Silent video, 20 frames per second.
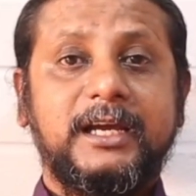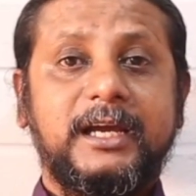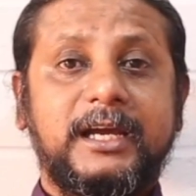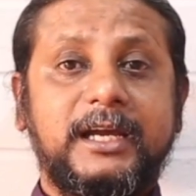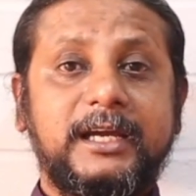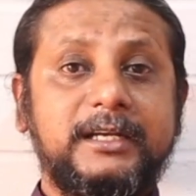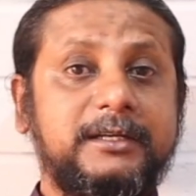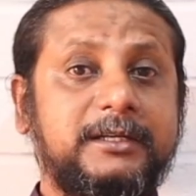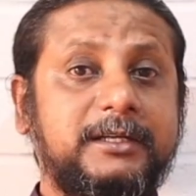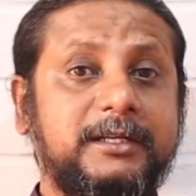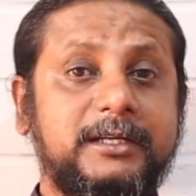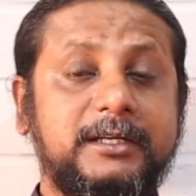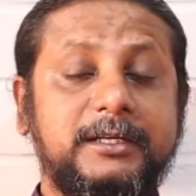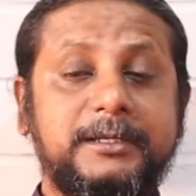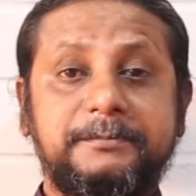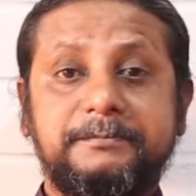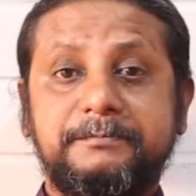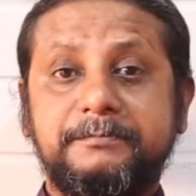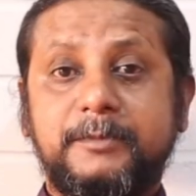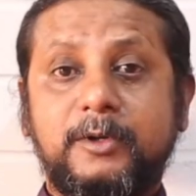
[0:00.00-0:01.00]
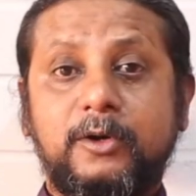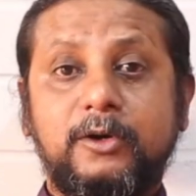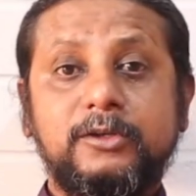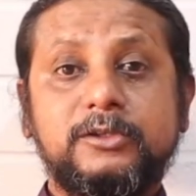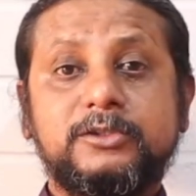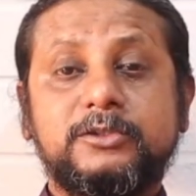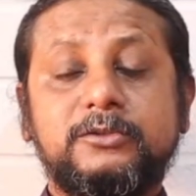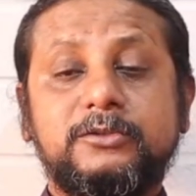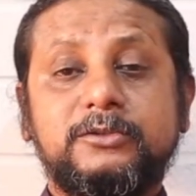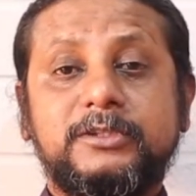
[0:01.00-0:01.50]
And
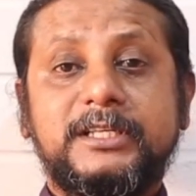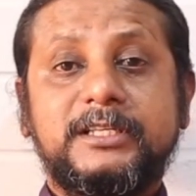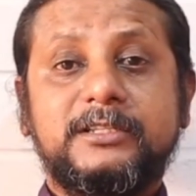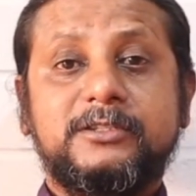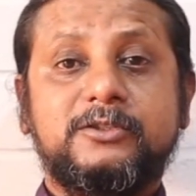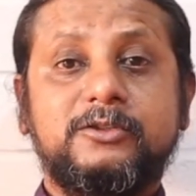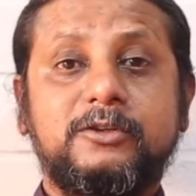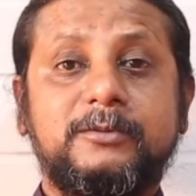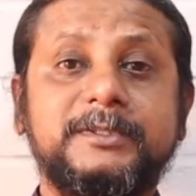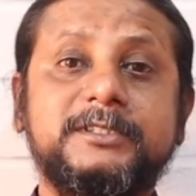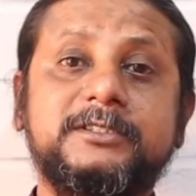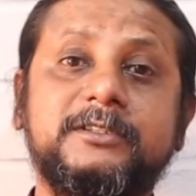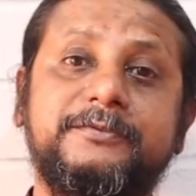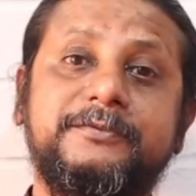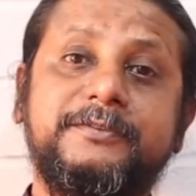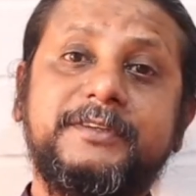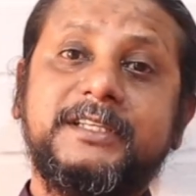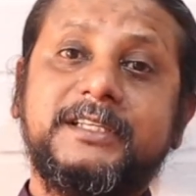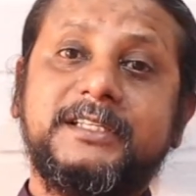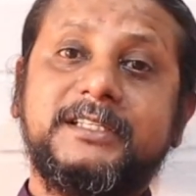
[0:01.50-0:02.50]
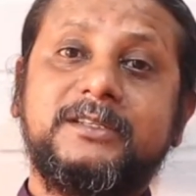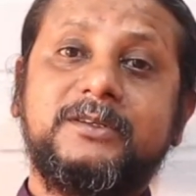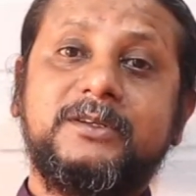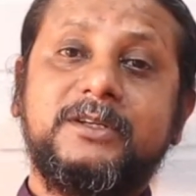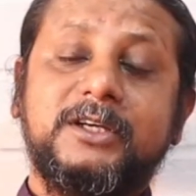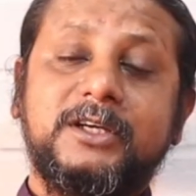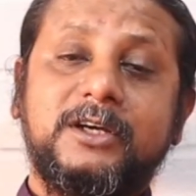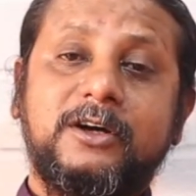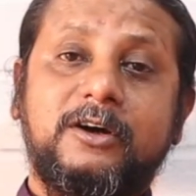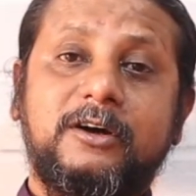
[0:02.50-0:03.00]
also there's so much of
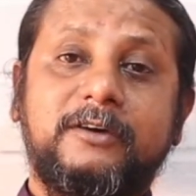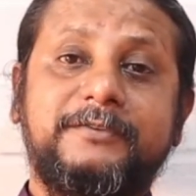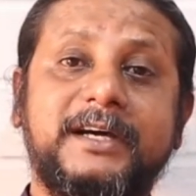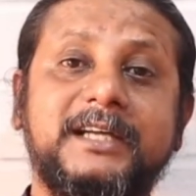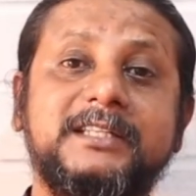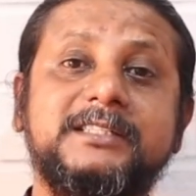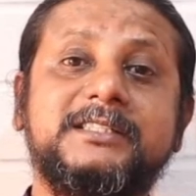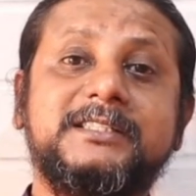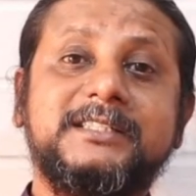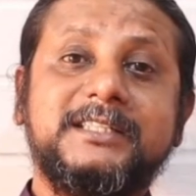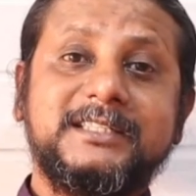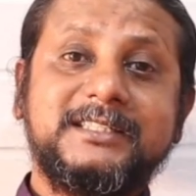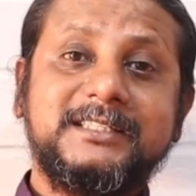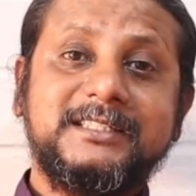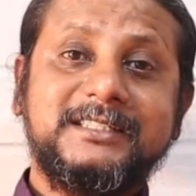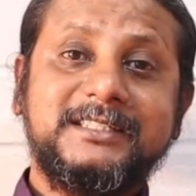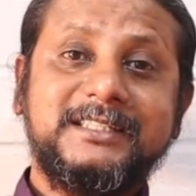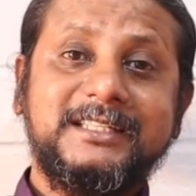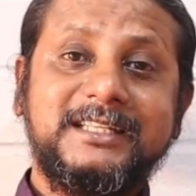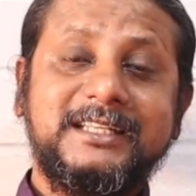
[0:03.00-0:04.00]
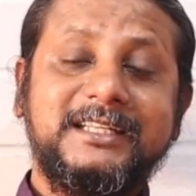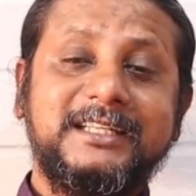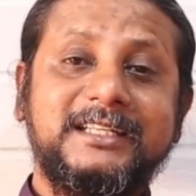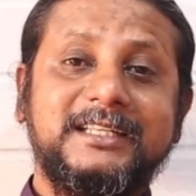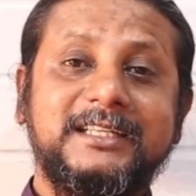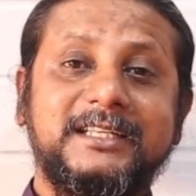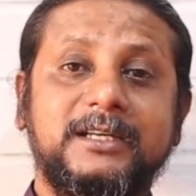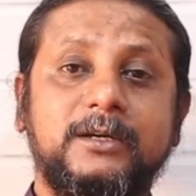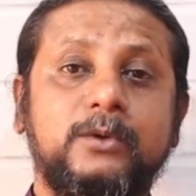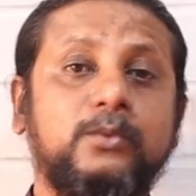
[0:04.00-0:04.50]
fear of uncertainty,
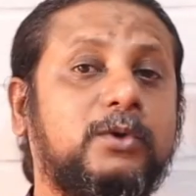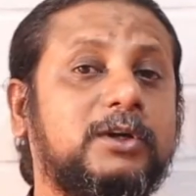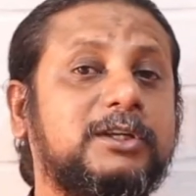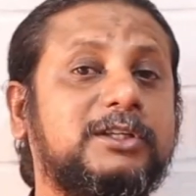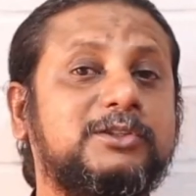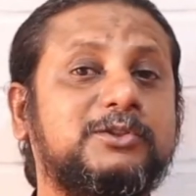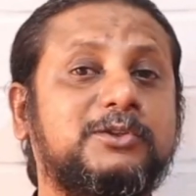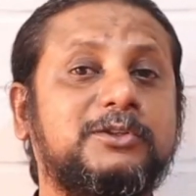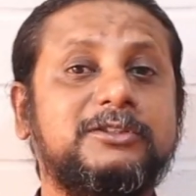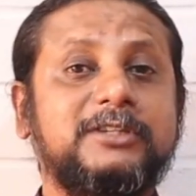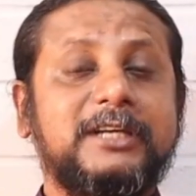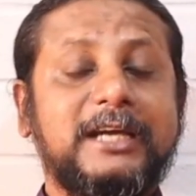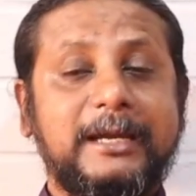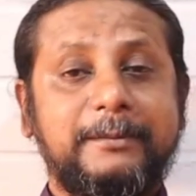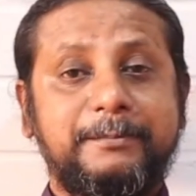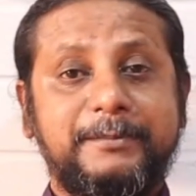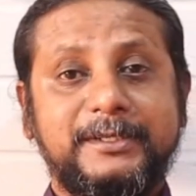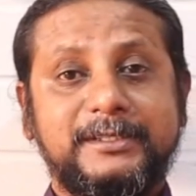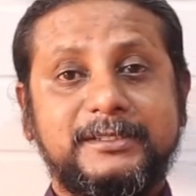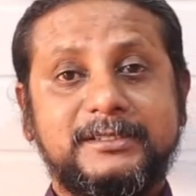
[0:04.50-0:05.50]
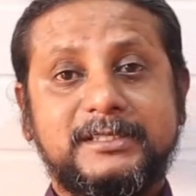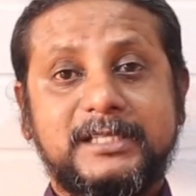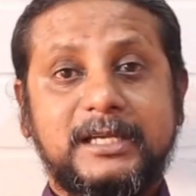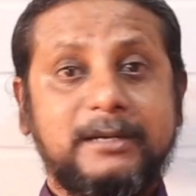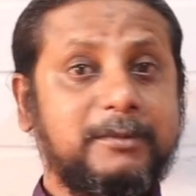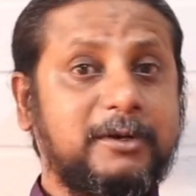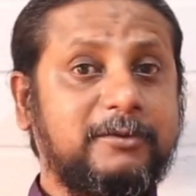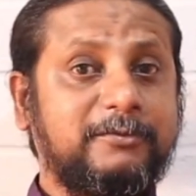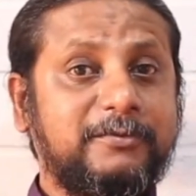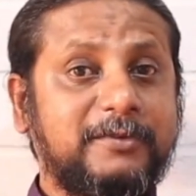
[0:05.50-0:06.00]
what is going to happen.
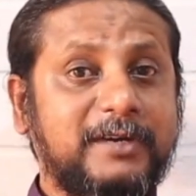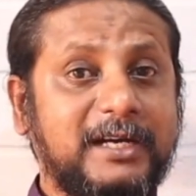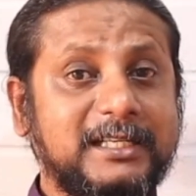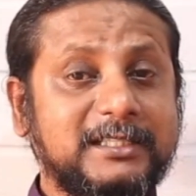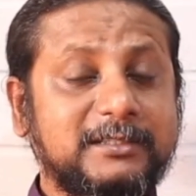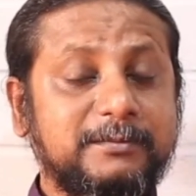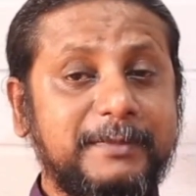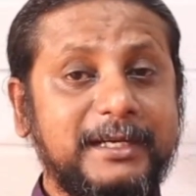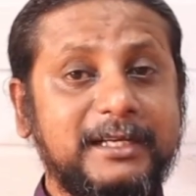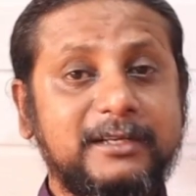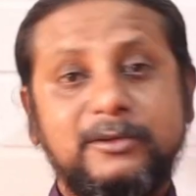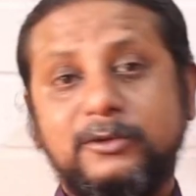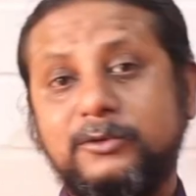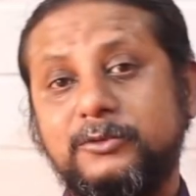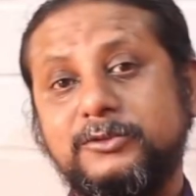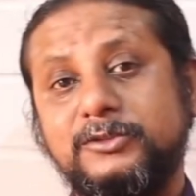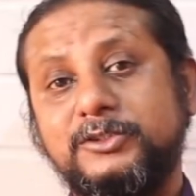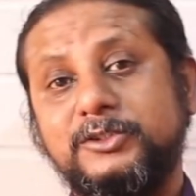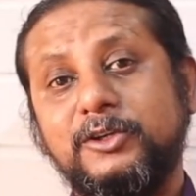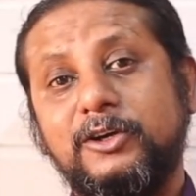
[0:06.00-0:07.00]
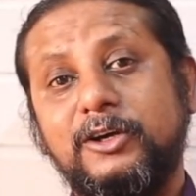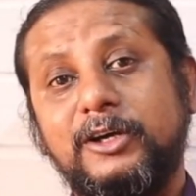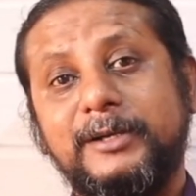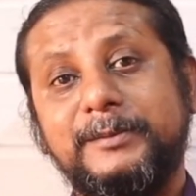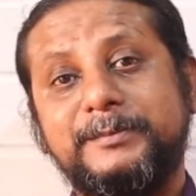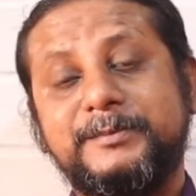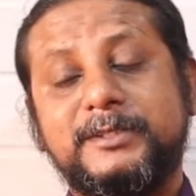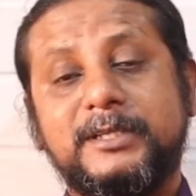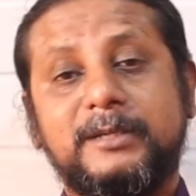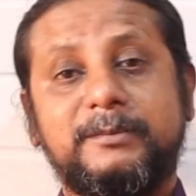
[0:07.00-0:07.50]
Some of us might lose
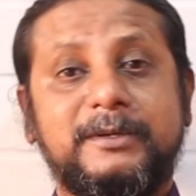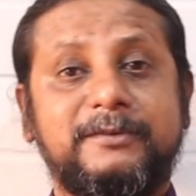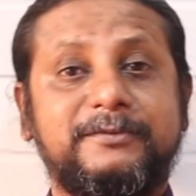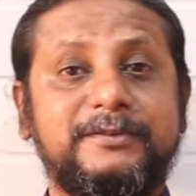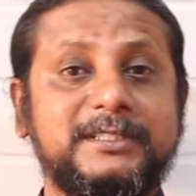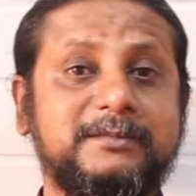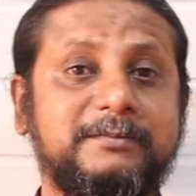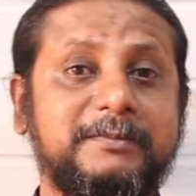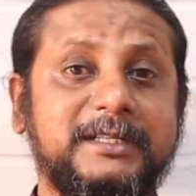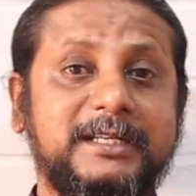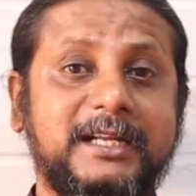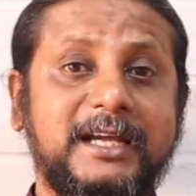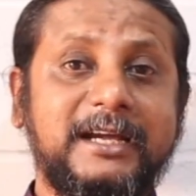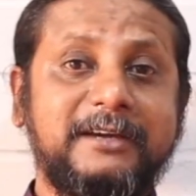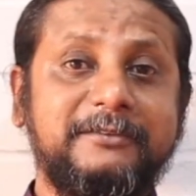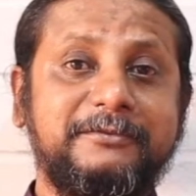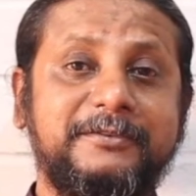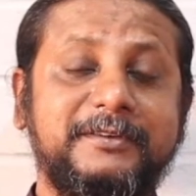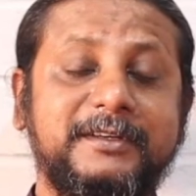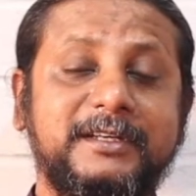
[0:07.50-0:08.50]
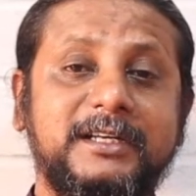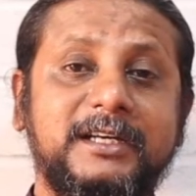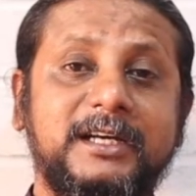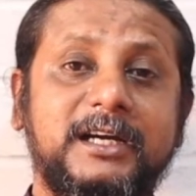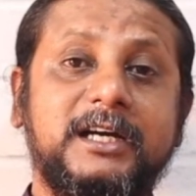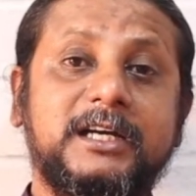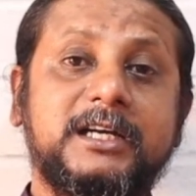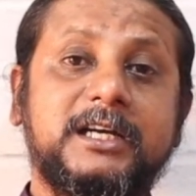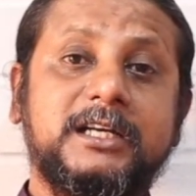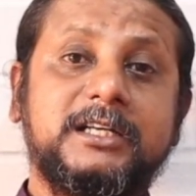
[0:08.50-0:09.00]
jobs, some of us might have
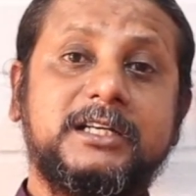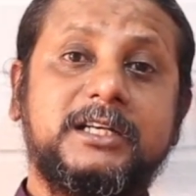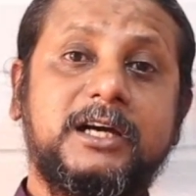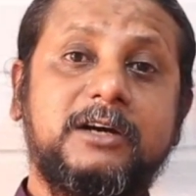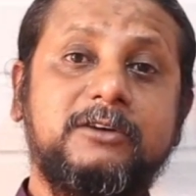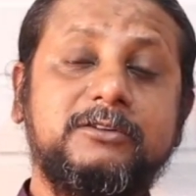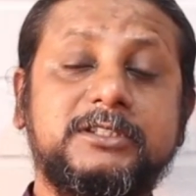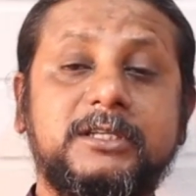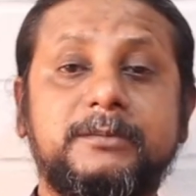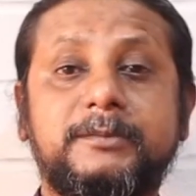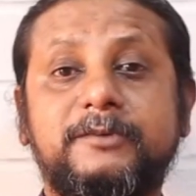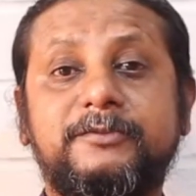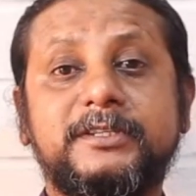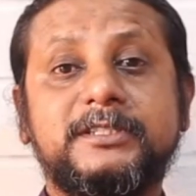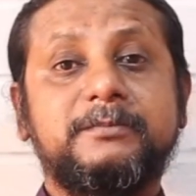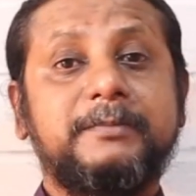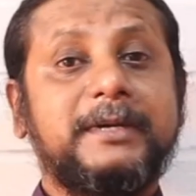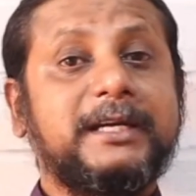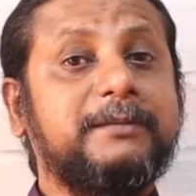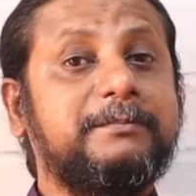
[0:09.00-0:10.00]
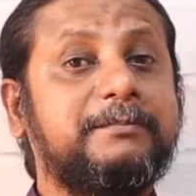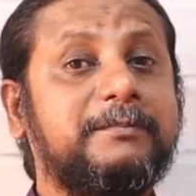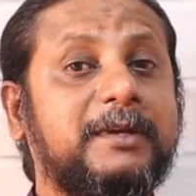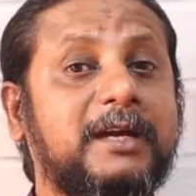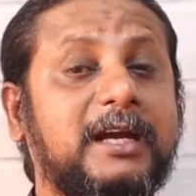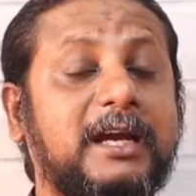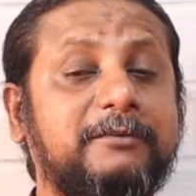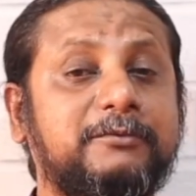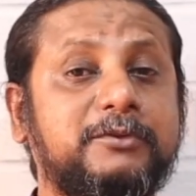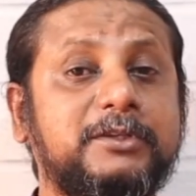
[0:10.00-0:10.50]
a cut down, some of us might
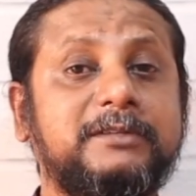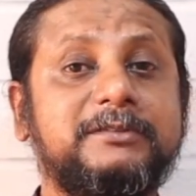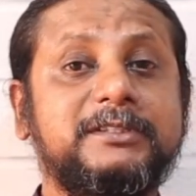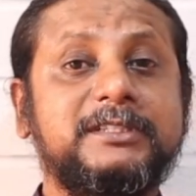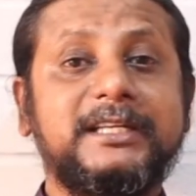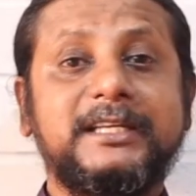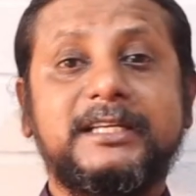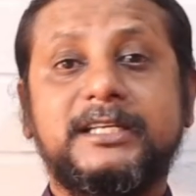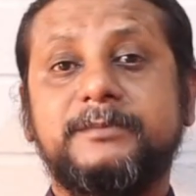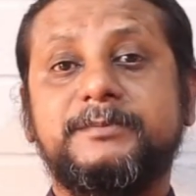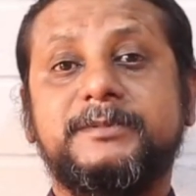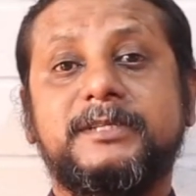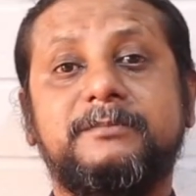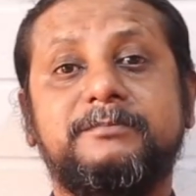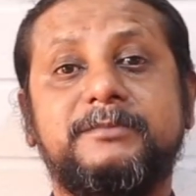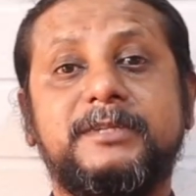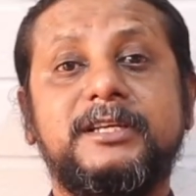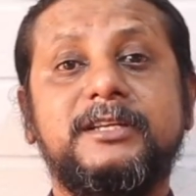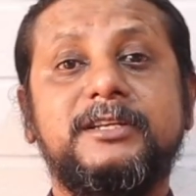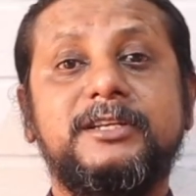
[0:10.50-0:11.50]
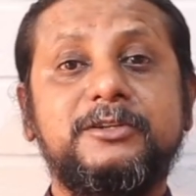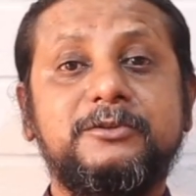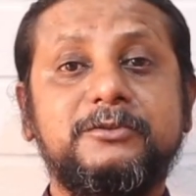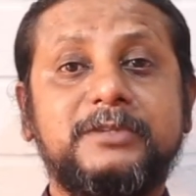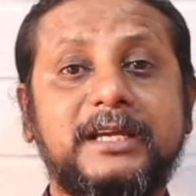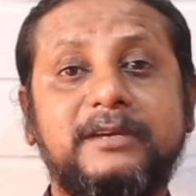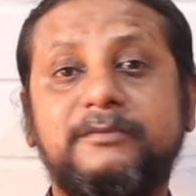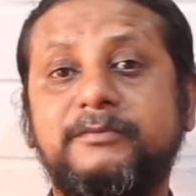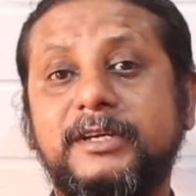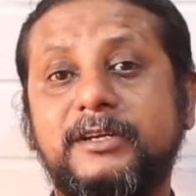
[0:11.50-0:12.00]
have to even take up something new
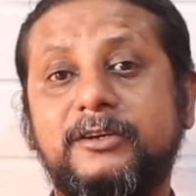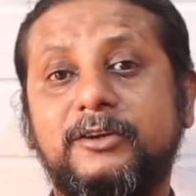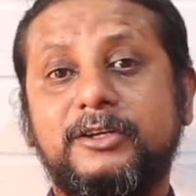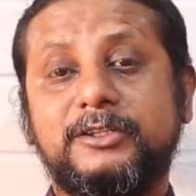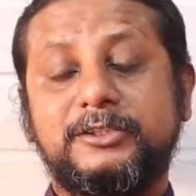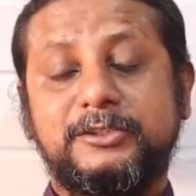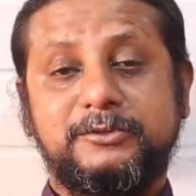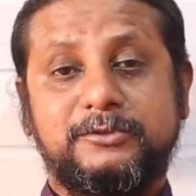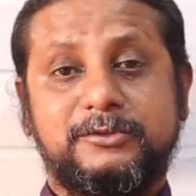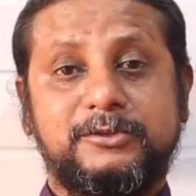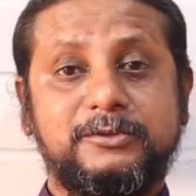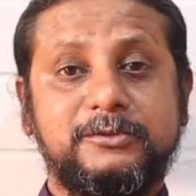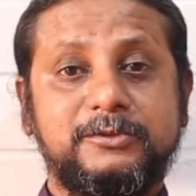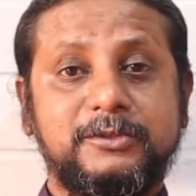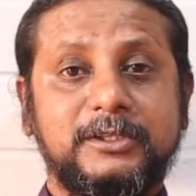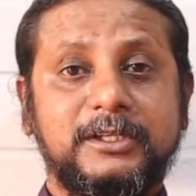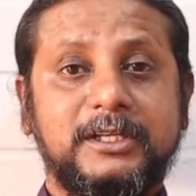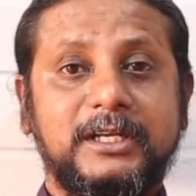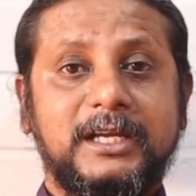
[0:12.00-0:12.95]
that we are not used to.